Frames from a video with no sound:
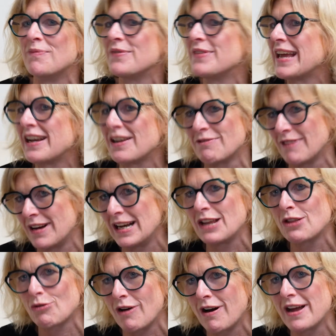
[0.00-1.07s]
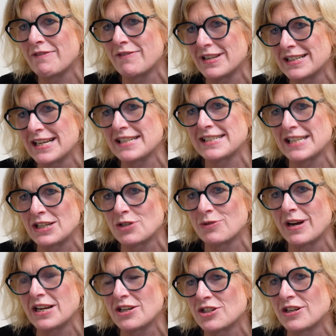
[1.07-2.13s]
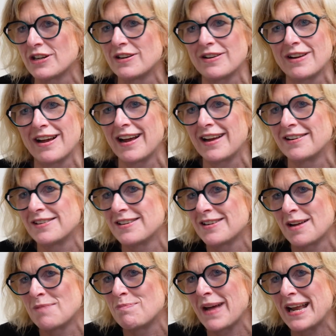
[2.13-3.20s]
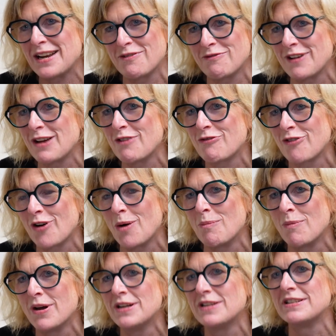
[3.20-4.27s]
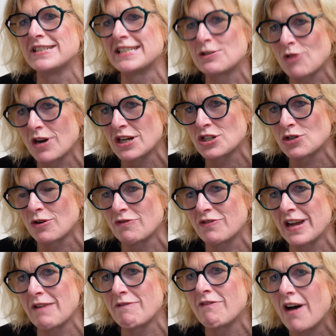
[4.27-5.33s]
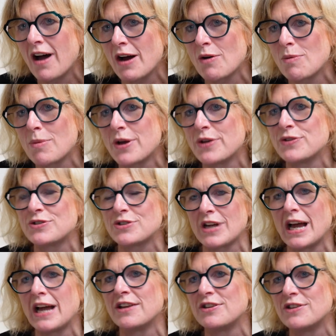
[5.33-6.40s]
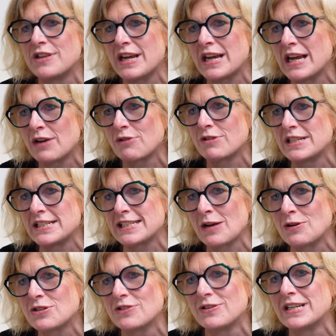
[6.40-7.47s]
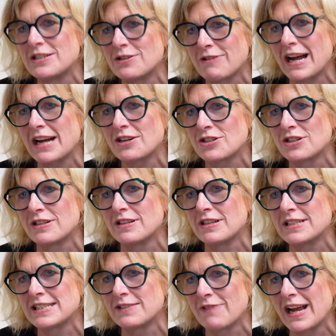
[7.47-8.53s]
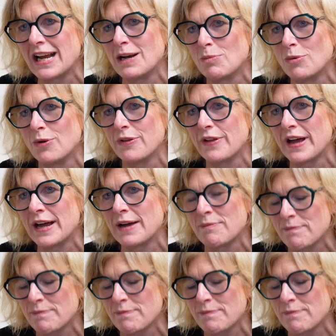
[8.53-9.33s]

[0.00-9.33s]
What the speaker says: they can really thrive in that situation and benefit from the structure of the environment and the increased social interaction that's available there.